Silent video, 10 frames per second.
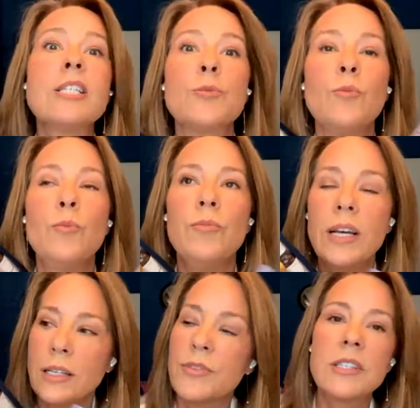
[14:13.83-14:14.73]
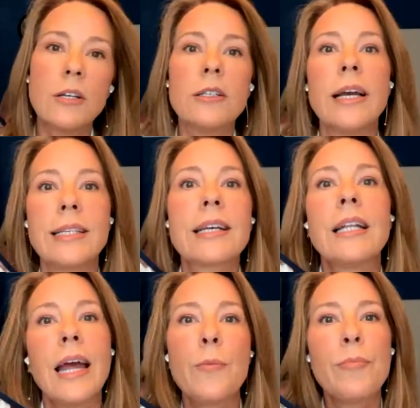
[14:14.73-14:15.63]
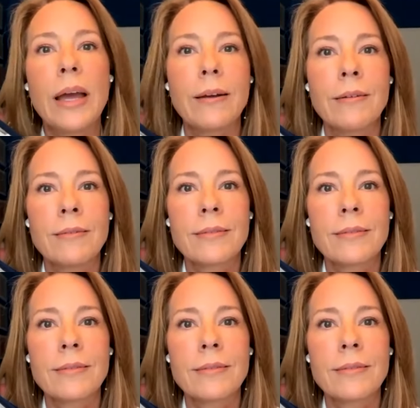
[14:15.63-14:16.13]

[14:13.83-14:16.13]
This facilitates glamping.